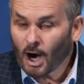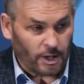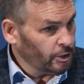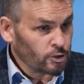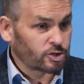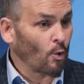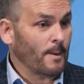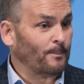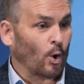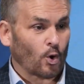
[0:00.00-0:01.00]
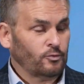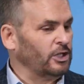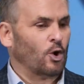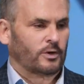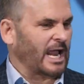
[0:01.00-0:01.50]
Are you so important
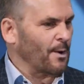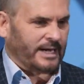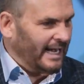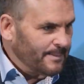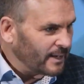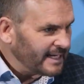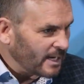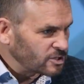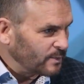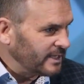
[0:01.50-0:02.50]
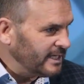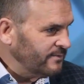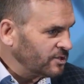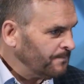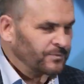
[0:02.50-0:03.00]
you don't care what anybody else
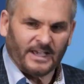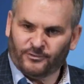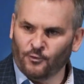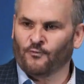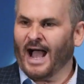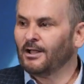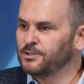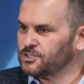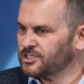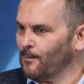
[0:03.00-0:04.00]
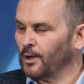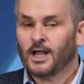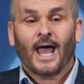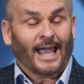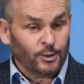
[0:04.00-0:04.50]
believes? If you value someone
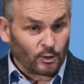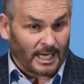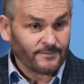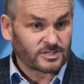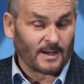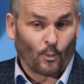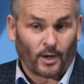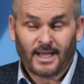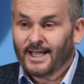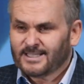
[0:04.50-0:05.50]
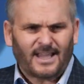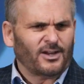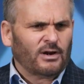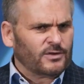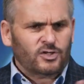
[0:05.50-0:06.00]
and you love someone, say
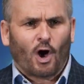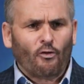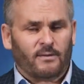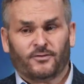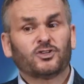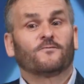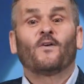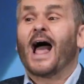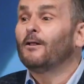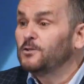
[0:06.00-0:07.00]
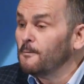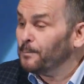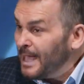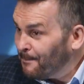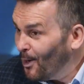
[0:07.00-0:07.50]
you don't even know them, if you just value
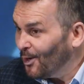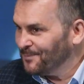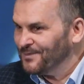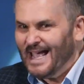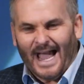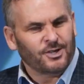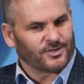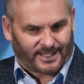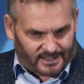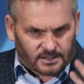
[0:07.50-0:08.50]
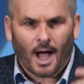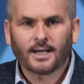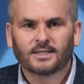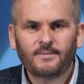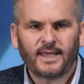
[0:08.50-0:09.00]
people and you say,
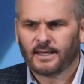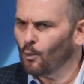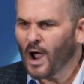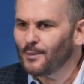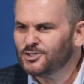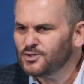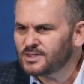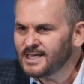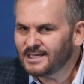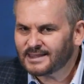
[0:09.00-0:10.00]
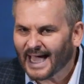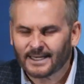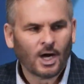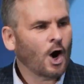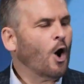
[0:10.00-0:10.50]
talk to me, why would you think
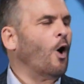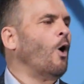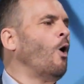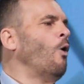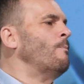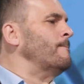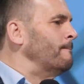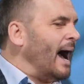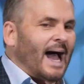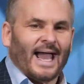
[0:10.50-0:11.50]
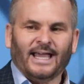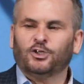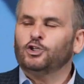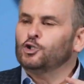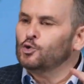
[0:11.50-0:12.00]
that? Oh my,
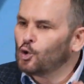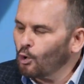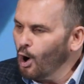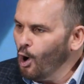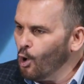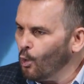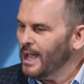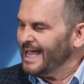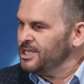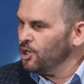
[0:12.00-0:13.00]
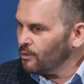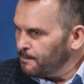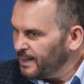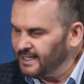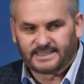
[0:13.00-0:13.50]
do you grow in your
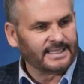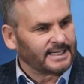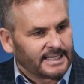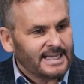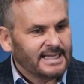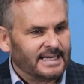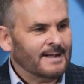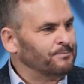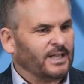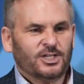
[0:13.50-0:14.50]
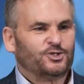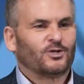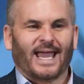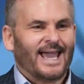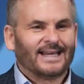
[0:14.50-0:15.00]
ability to lead? Because you
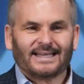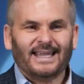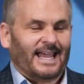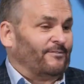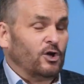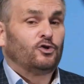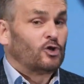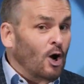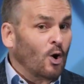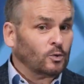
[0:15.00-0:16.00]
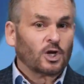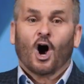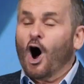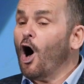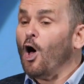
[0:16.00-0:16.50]
can't lead, if you don't,
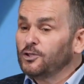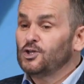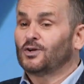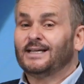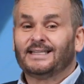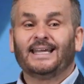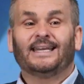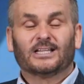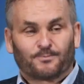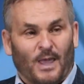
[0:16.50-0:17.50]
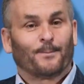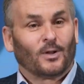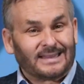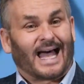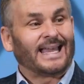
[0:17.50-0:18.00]
all you can lead is
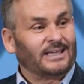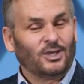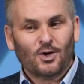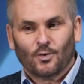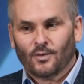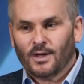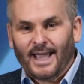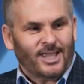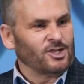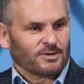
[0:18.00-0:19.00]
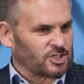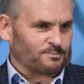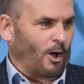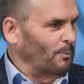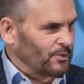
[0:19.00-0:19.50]
people like you. And you're a
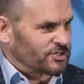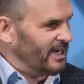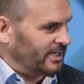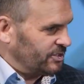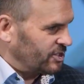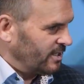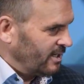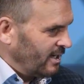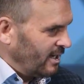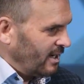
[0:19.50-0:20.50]
small percentage